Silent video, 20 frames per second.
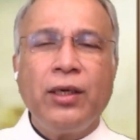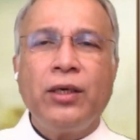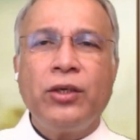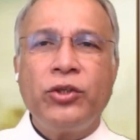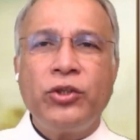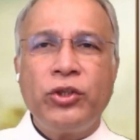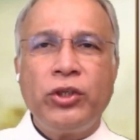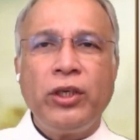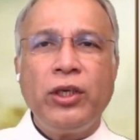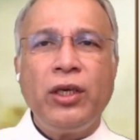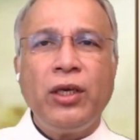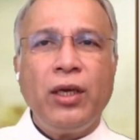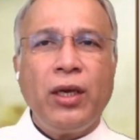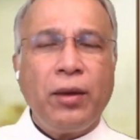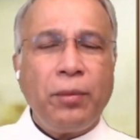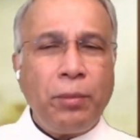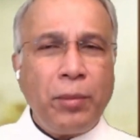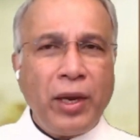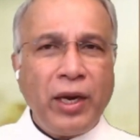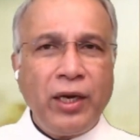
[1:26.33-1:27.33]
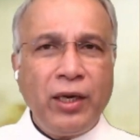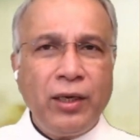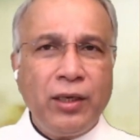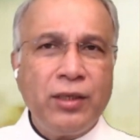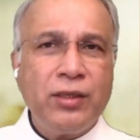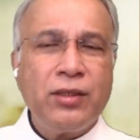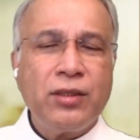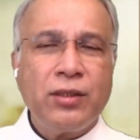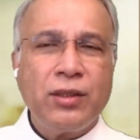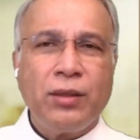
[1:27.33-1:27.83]
Xi made
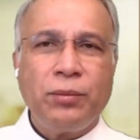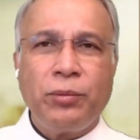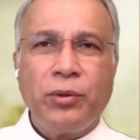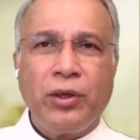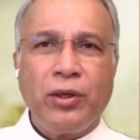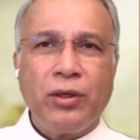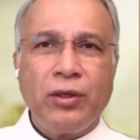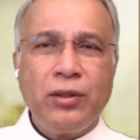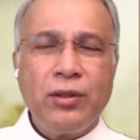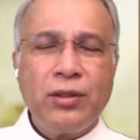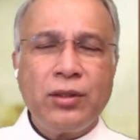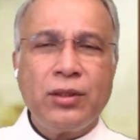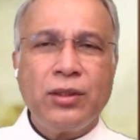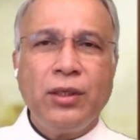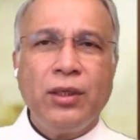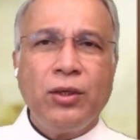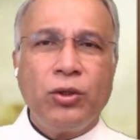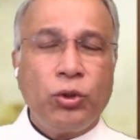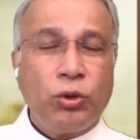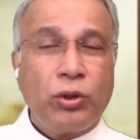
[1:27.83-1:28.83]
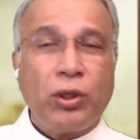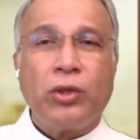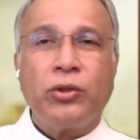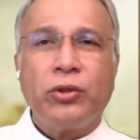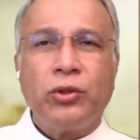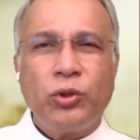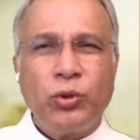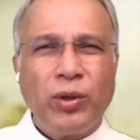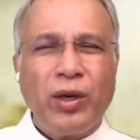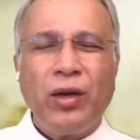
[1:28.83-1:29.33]
his appearance,
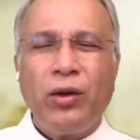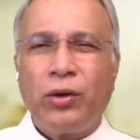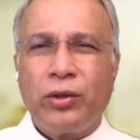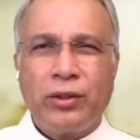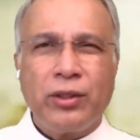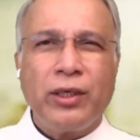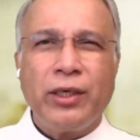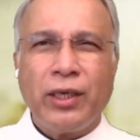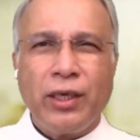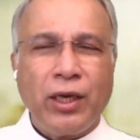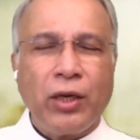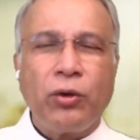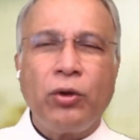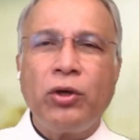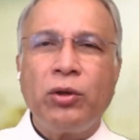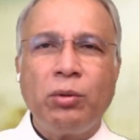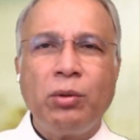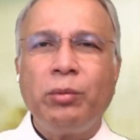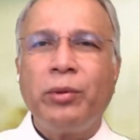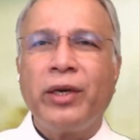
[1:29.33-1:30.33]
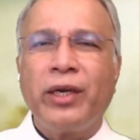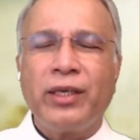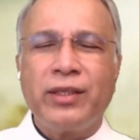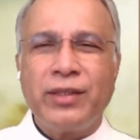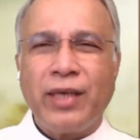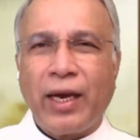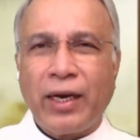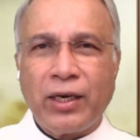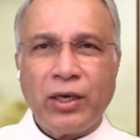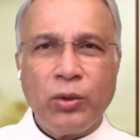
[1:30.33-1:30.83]
2012 or 13, I don't remember
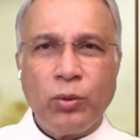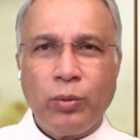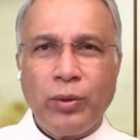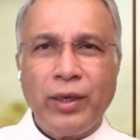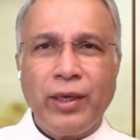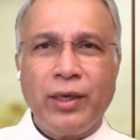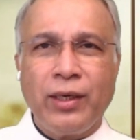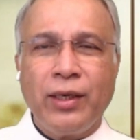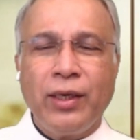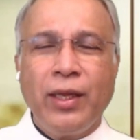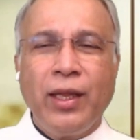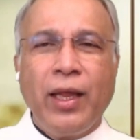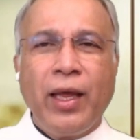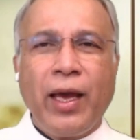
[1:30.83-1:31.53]
exactly when.